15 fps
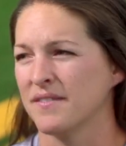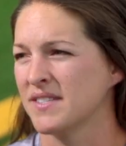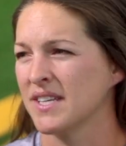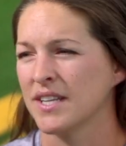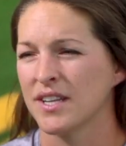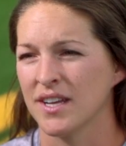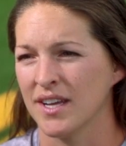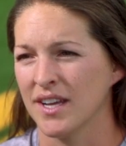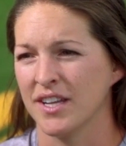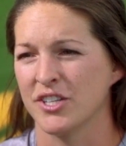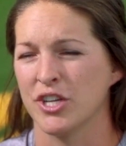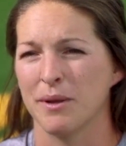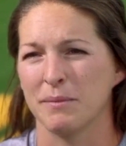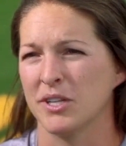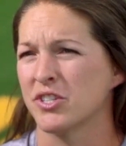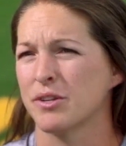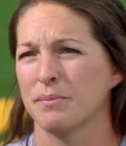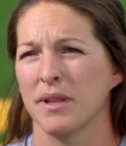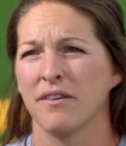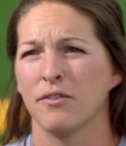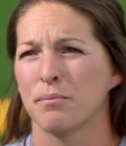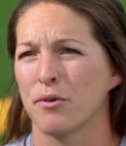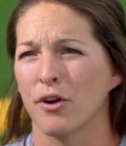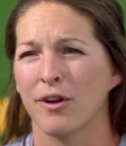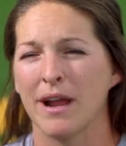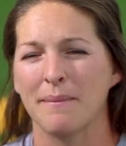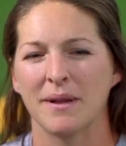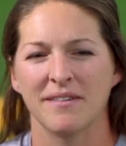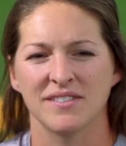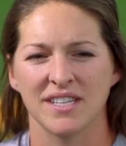I've seen a championship level
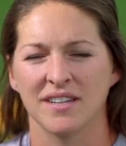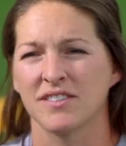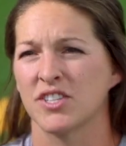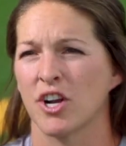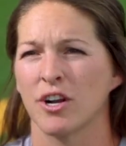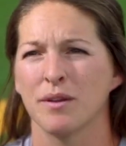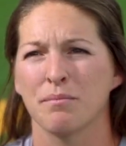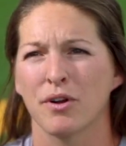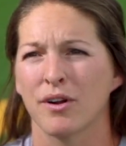program and I've seen a starting